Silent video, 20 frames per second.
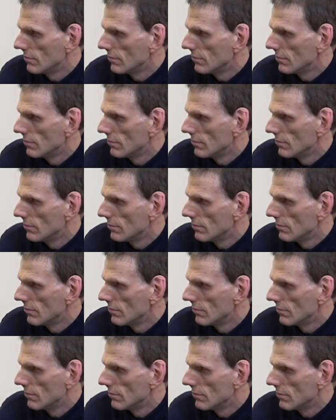
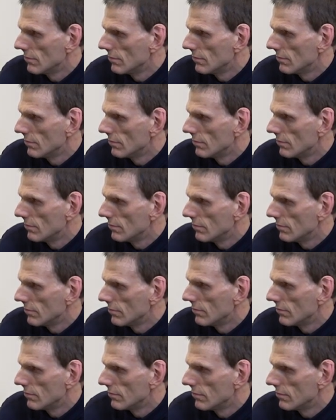
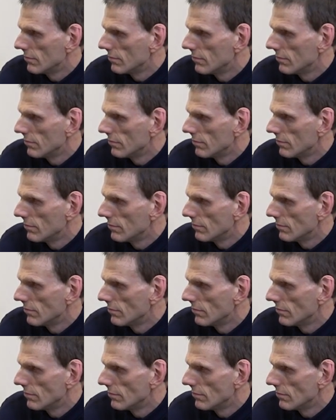
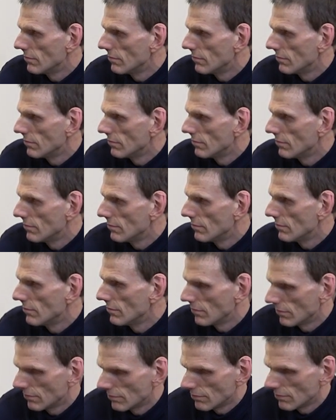
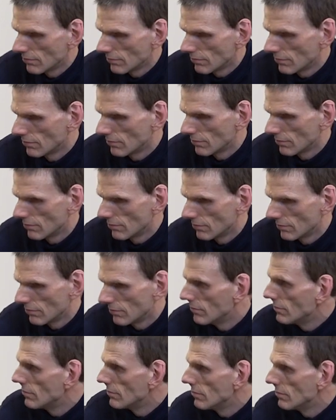
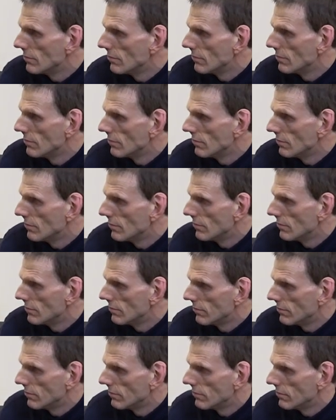
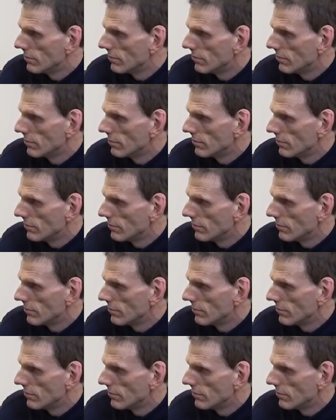This person isn't speaking.